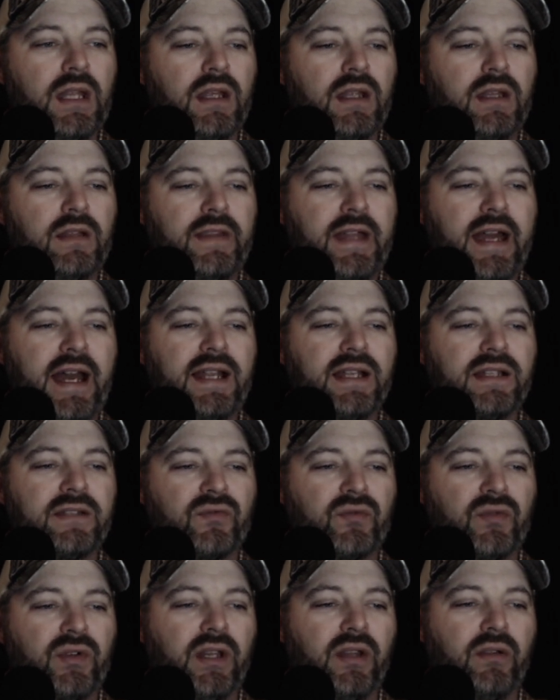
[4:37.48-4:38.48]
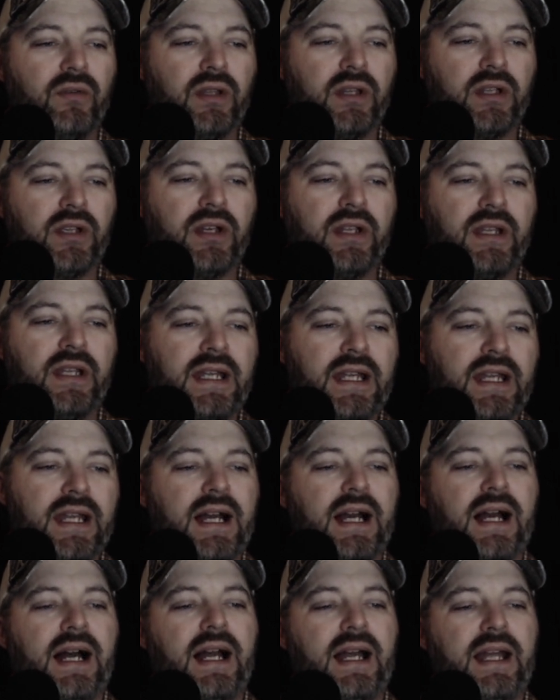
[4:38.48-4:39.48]
That is really, really good.
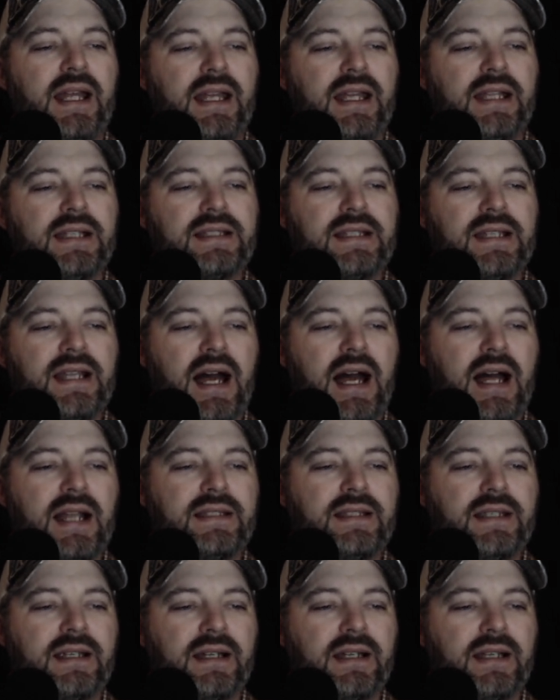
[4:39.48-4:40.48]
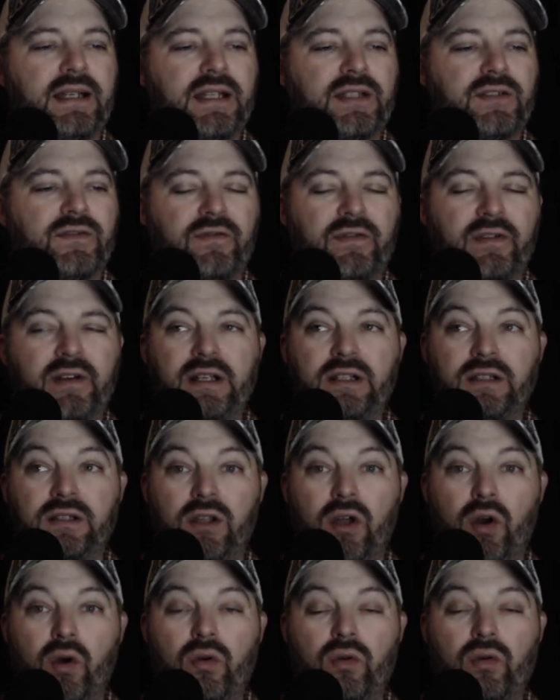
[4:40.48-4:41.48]
It's not, it's very
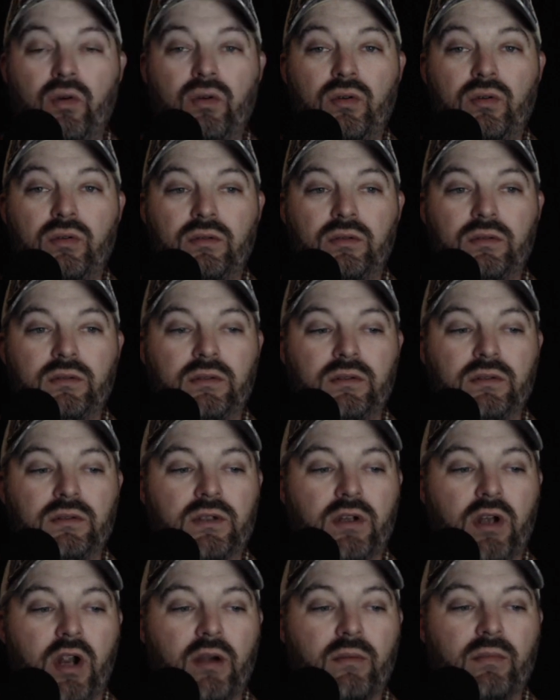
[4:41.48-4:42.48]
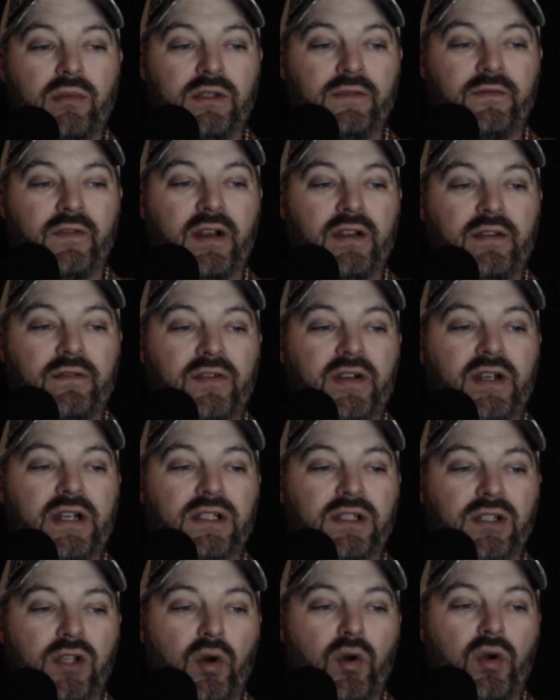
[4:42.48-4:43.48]
low very, very
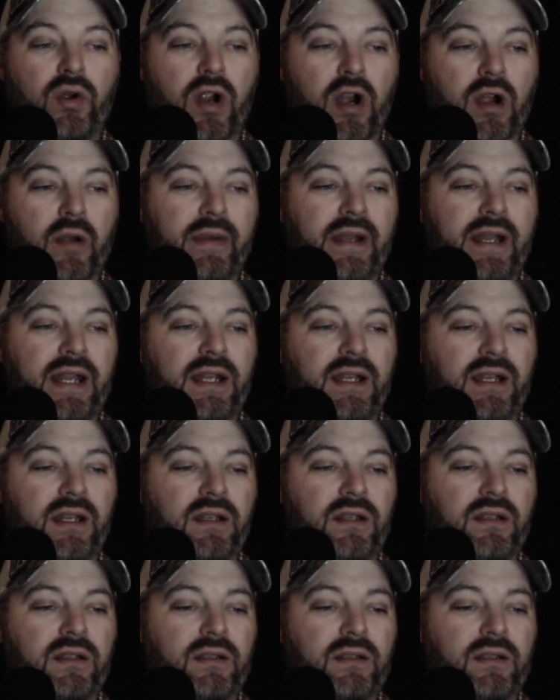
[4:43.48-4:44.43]
low carbonated.